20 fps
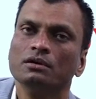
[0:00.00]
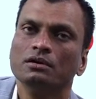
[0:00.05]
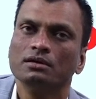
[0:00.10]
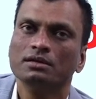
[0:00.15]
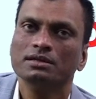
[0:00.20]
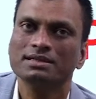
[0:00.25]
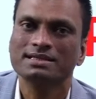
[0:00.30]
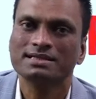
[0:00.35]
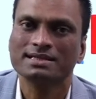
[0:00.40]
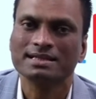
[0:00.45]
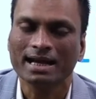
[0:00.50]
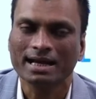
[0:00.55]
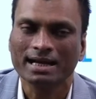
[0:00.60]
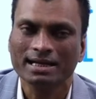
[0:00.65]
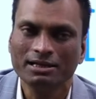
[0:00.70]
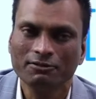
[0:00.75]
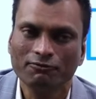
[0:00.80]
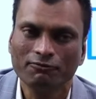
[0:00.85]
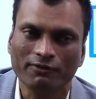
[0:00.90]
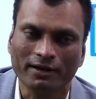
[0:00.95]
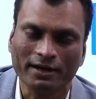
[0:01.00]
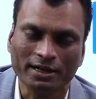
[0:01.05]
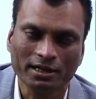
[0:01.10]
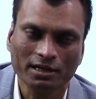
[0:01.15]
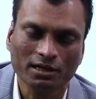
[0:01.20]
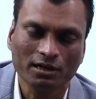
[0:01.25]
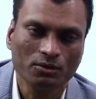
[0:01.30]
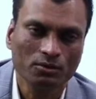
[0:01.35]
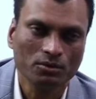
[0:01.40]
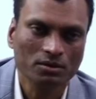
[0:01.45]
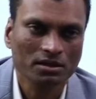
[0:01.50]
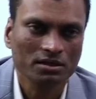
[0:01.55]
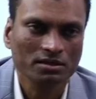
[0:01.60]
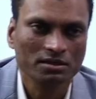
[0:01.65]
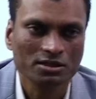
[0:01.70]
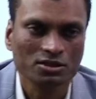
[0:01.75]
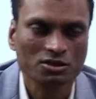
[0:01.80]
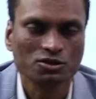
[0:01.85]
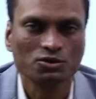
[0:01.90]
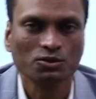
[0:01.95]
exactly find out
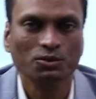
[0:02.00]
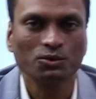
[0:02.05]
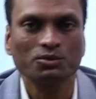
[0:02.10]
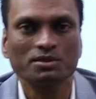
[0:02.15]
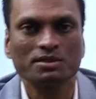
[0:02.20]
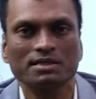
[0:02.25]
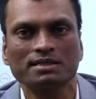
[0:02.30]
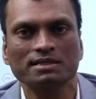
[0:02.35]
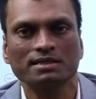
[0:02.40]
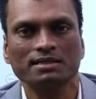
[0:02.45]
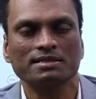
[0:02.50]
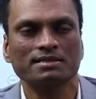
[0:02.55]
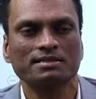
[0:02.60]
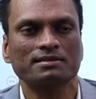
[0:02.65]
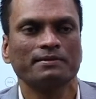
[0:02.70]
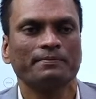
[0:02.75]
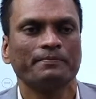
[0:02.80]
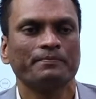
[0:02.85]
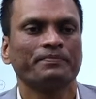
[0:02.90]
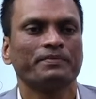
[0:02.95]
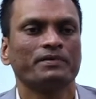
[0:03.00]
the sources,